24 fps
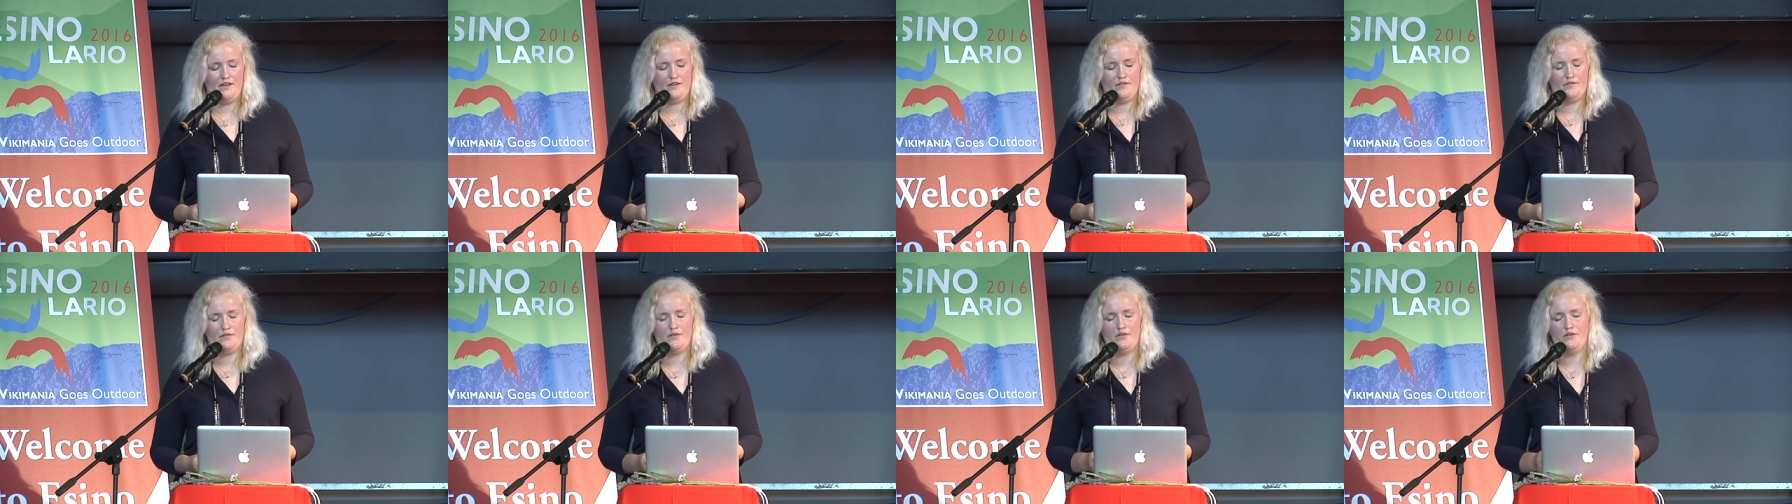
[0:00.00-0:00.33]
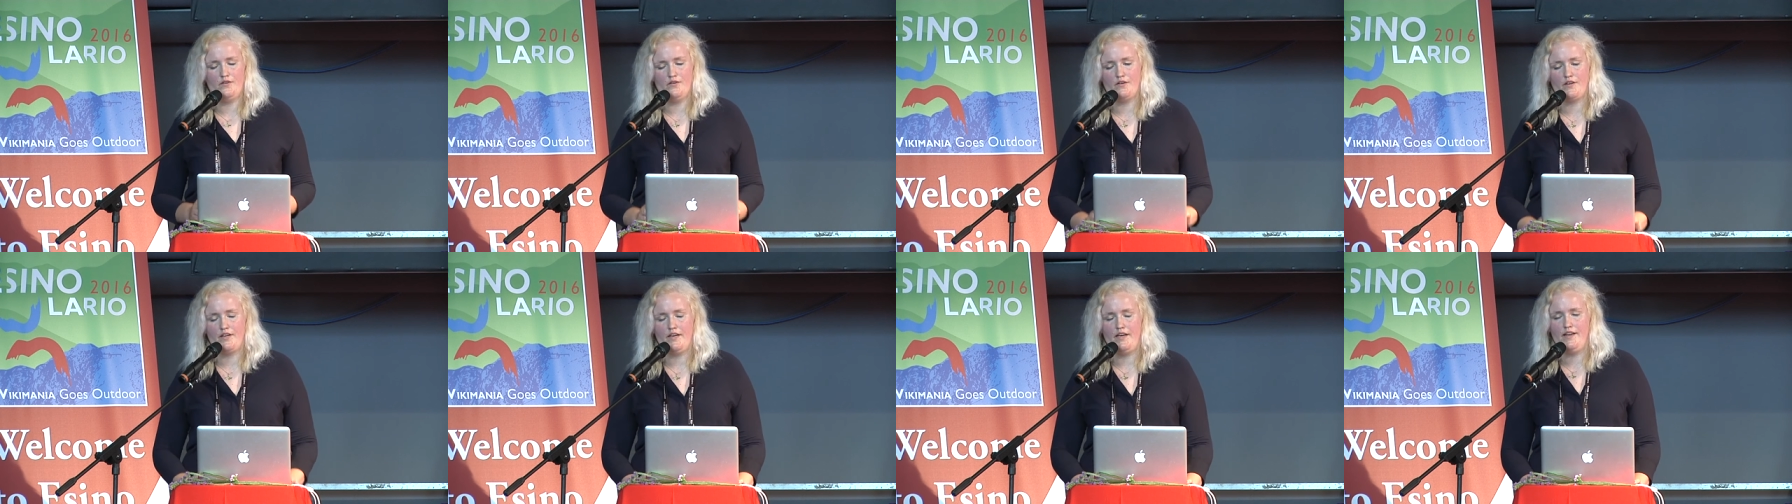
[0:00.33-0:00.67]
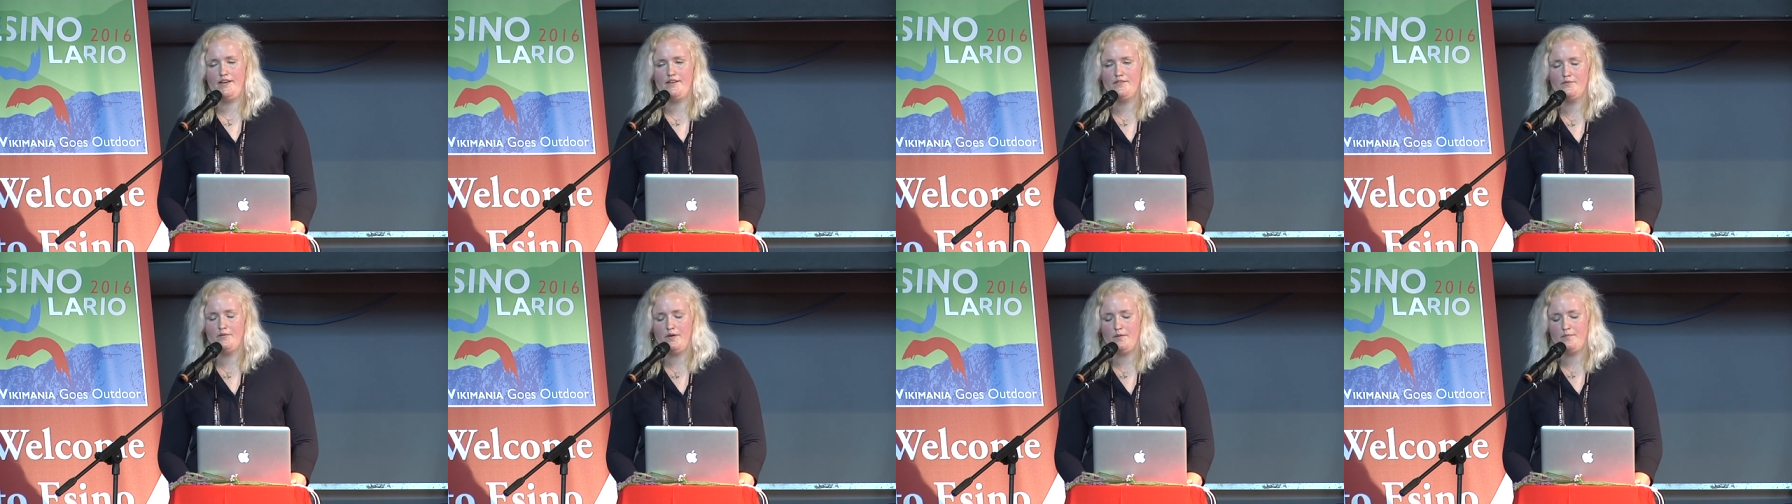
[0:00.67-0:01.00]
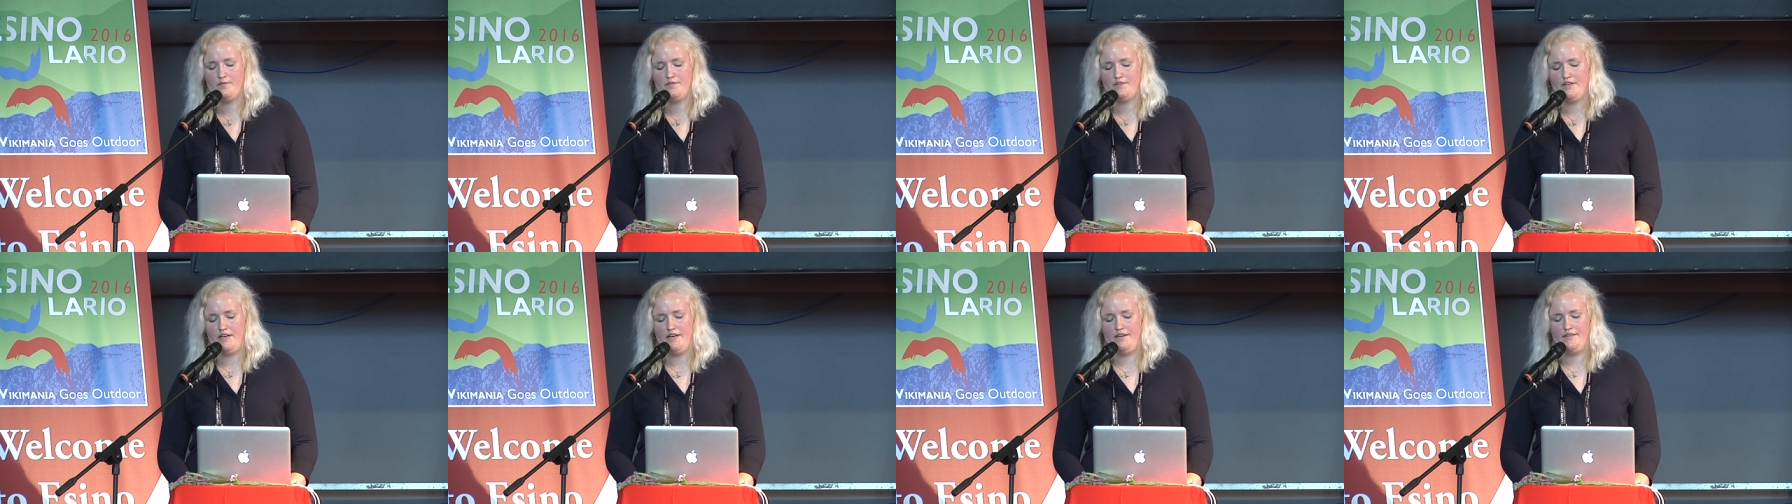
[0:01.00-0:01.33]
If you look at
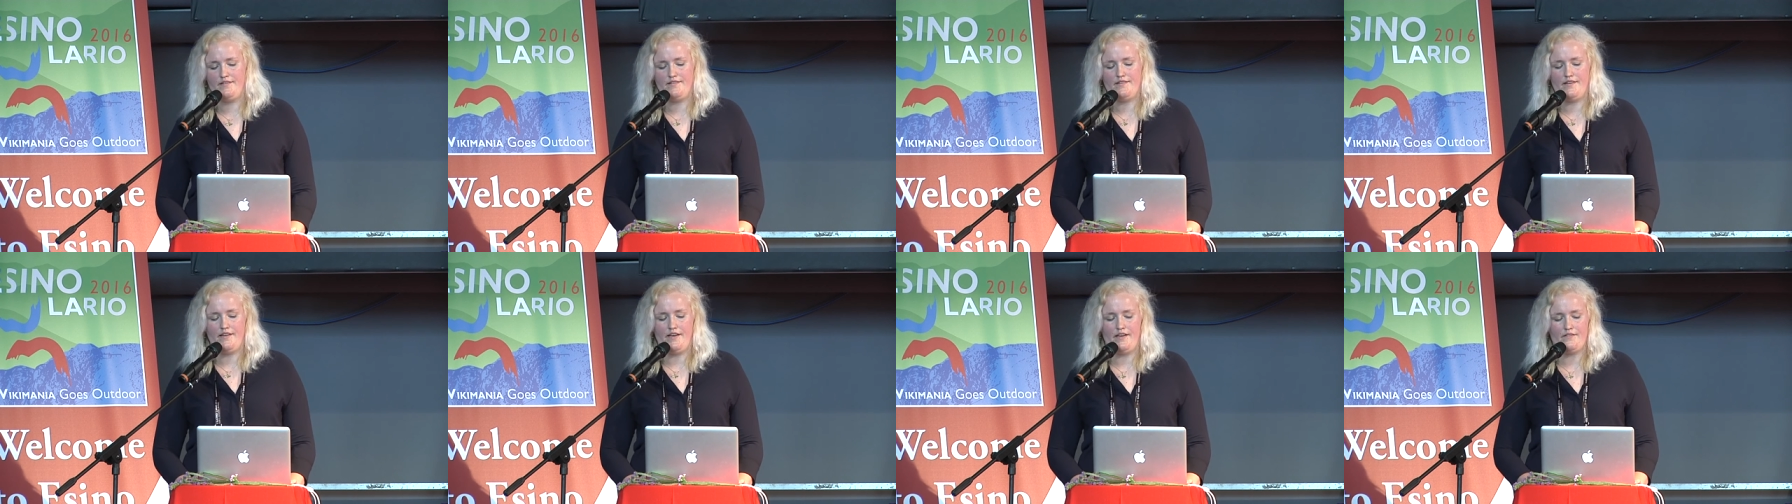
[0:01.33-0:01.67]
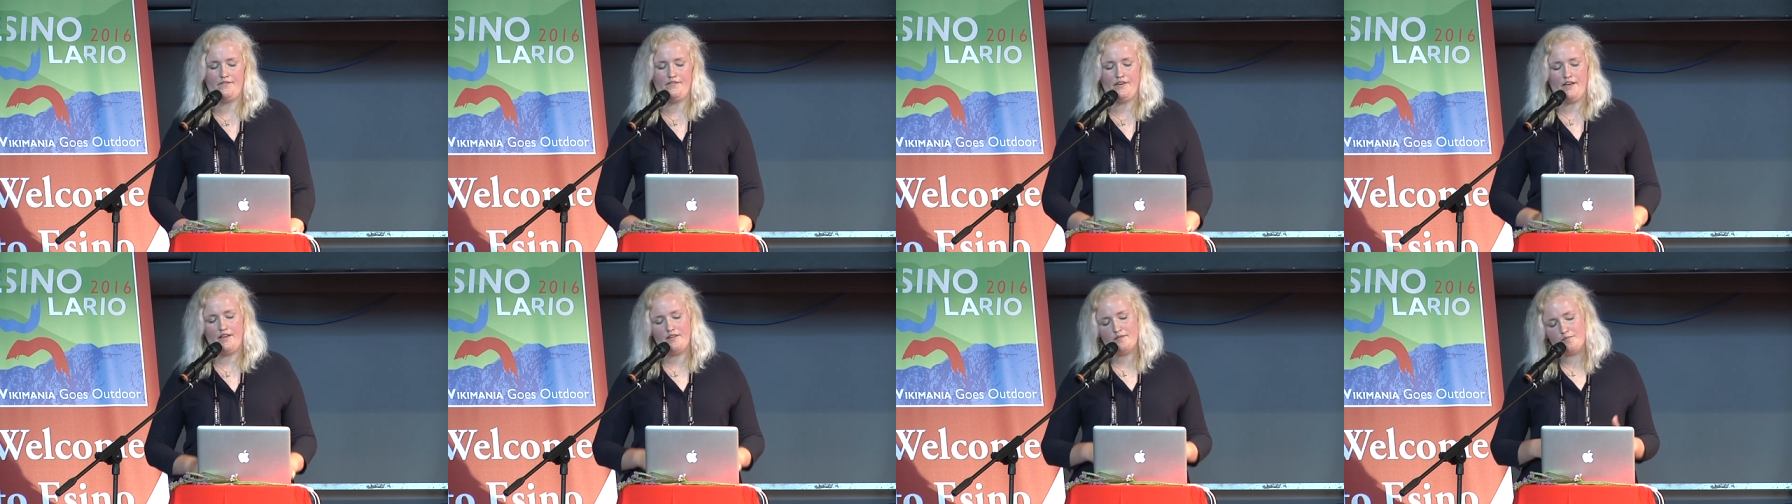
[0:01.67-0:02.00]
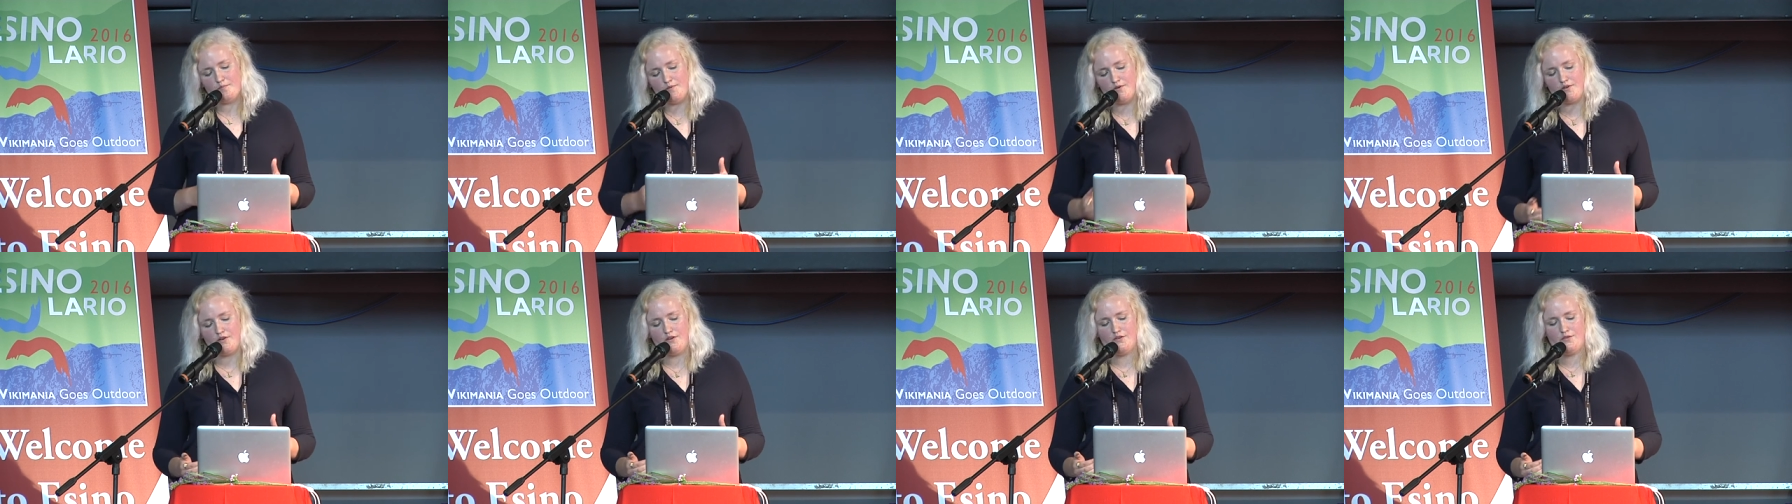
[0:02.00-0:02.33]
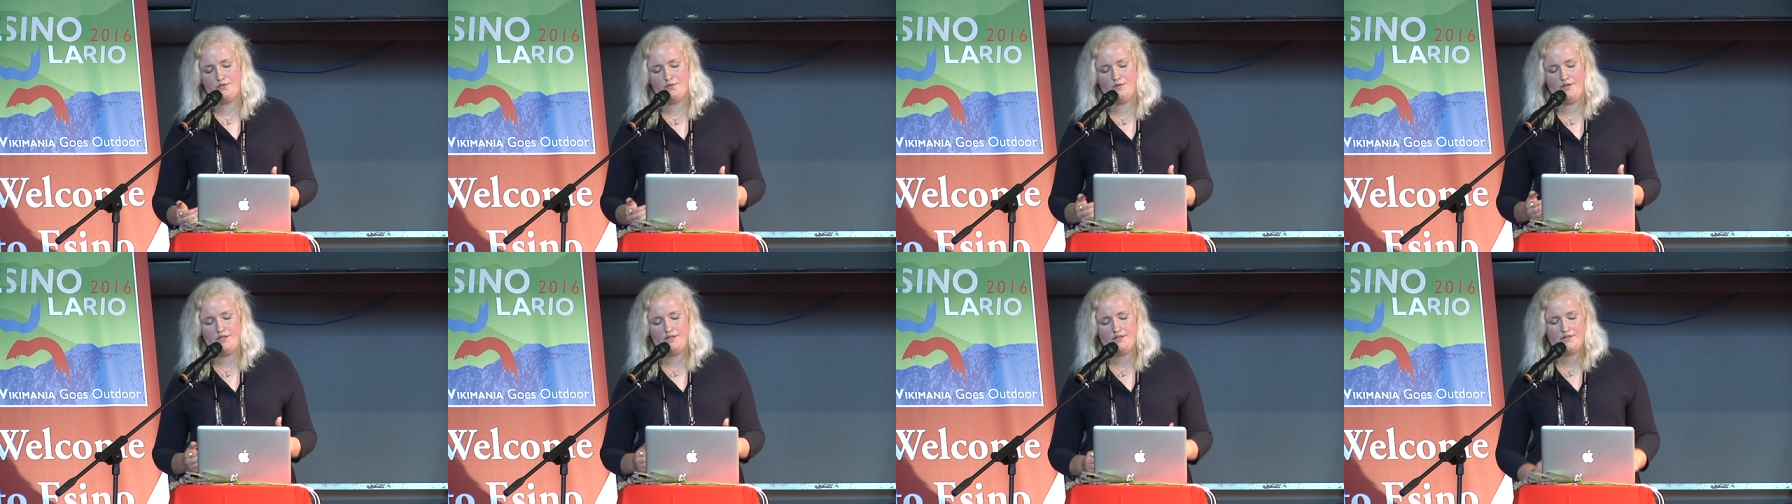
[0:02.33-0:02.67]
websites like Facebook or
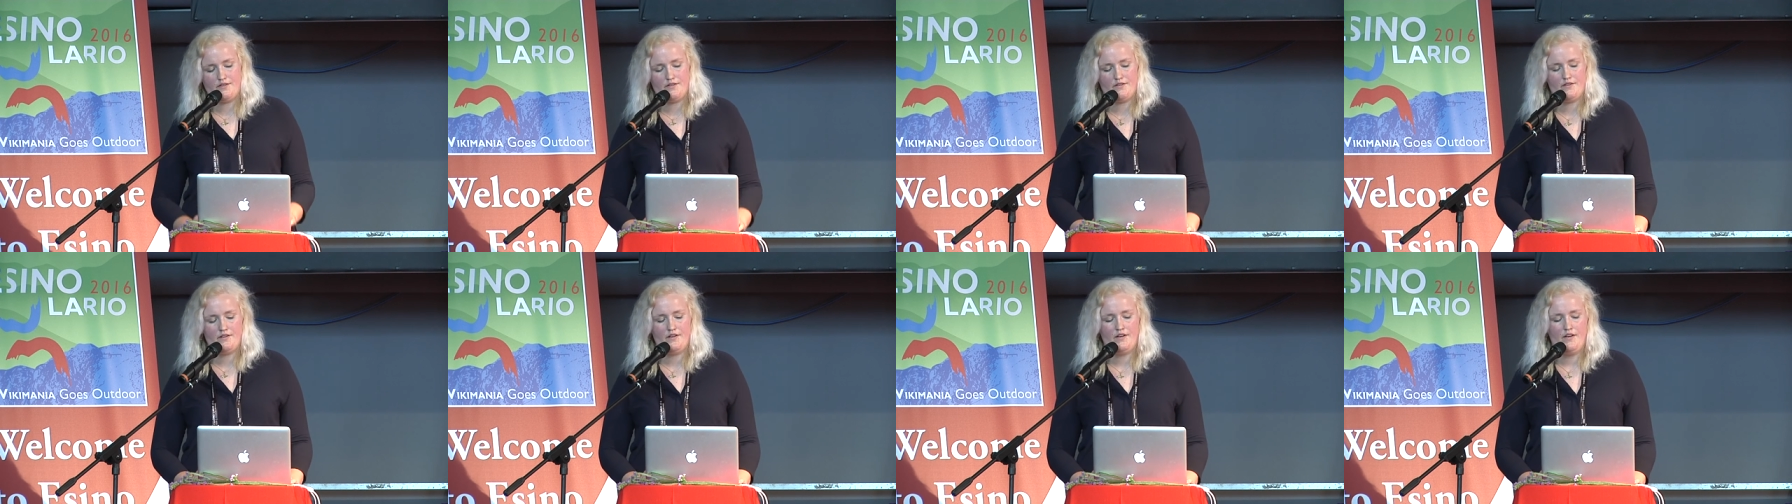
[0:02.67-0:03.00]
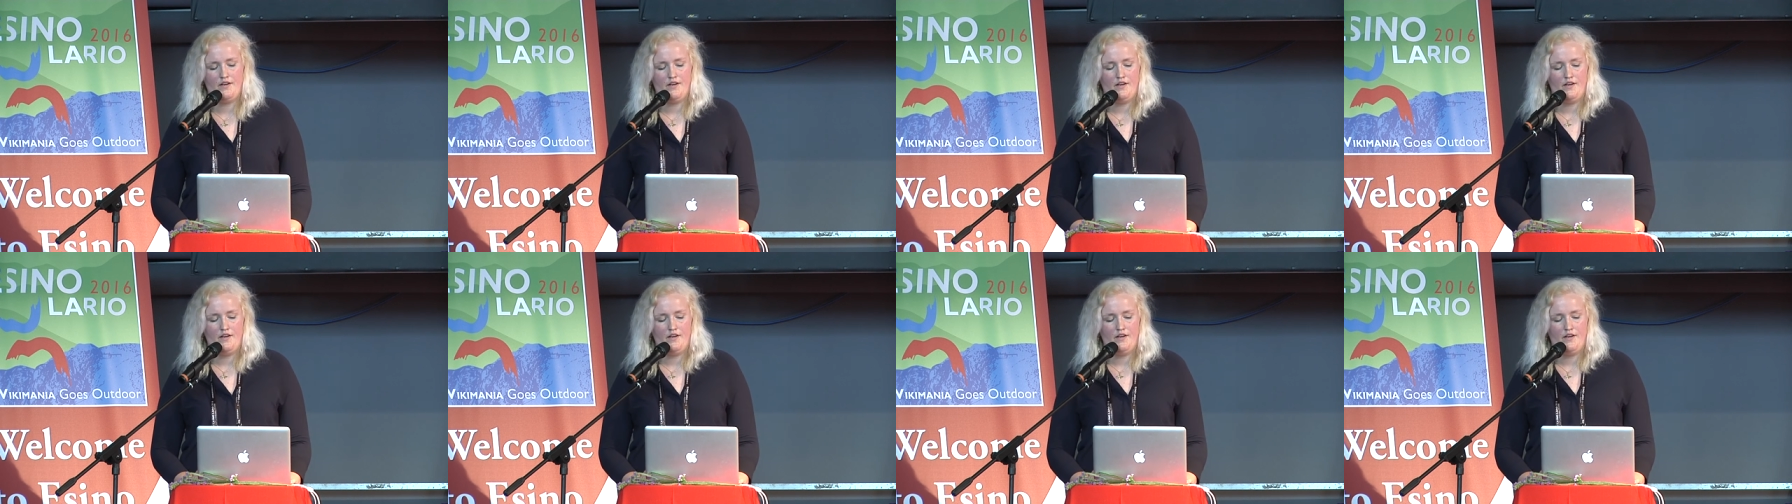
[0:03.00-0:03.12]
Twitter,